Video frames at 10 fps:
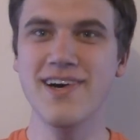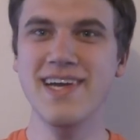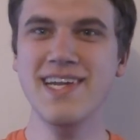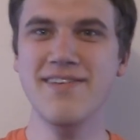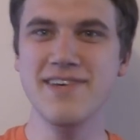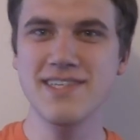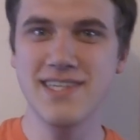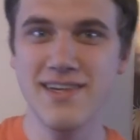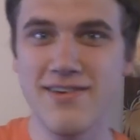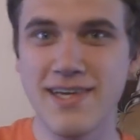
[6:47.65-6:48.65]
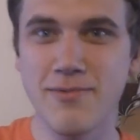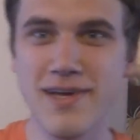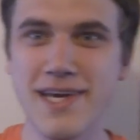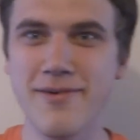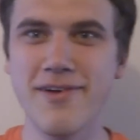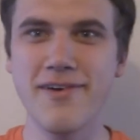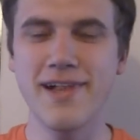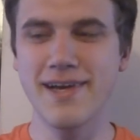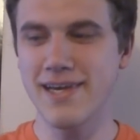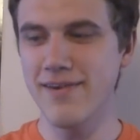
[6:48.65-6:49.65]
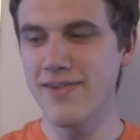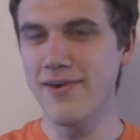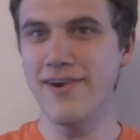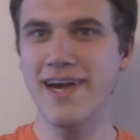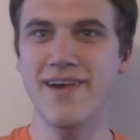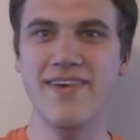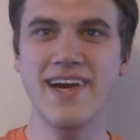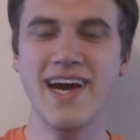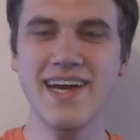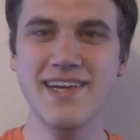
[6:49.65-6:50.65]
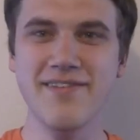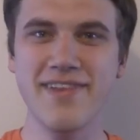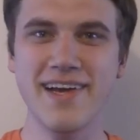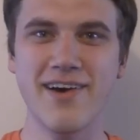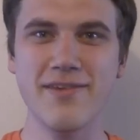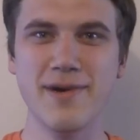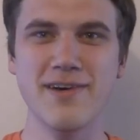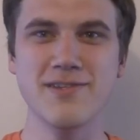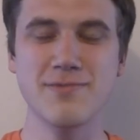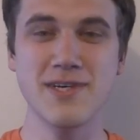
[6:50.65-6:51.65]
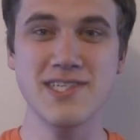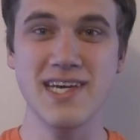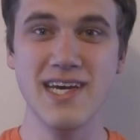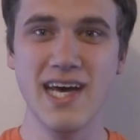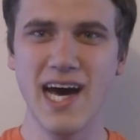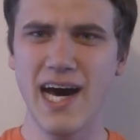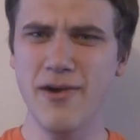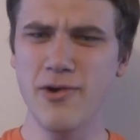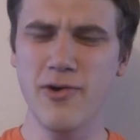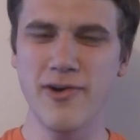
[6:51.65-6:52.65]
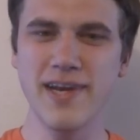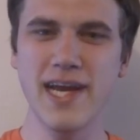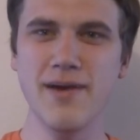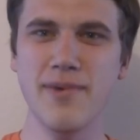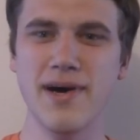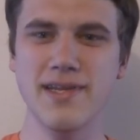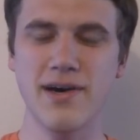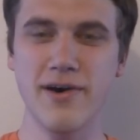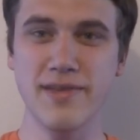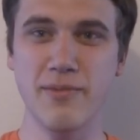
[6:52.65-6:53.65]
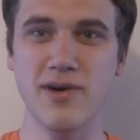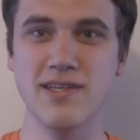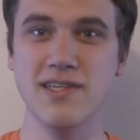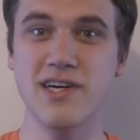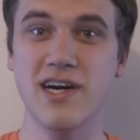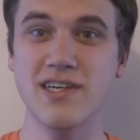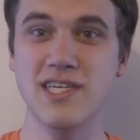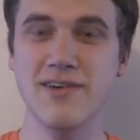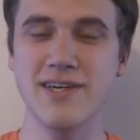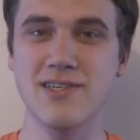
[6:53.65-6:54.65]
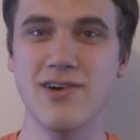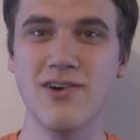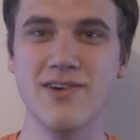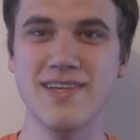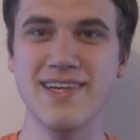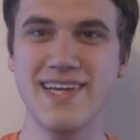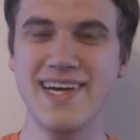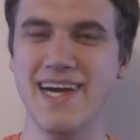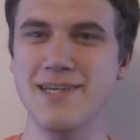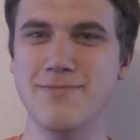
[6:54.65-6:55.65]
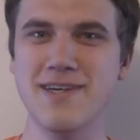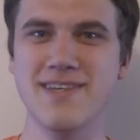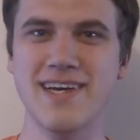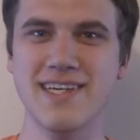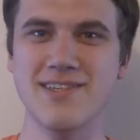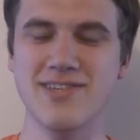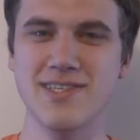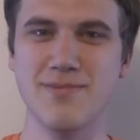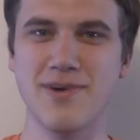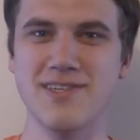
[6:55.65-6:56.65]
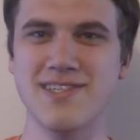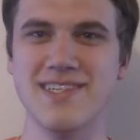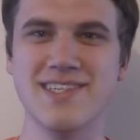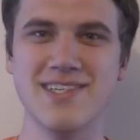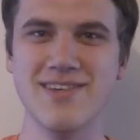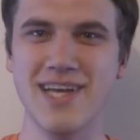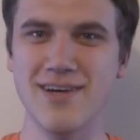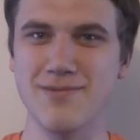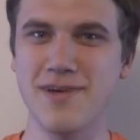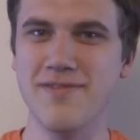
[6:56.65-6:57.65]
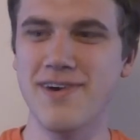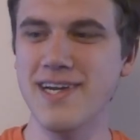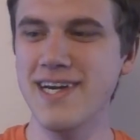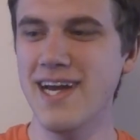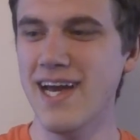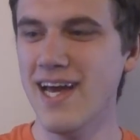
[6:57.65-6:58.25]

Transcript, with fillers: And definitely seeing, like, what they would look like if they were in anime. I definitely like all the models. Especially, I don't know her name, but that one T-Rex girl, I especially liked it. It's just a person in a suit. That was pretty funny.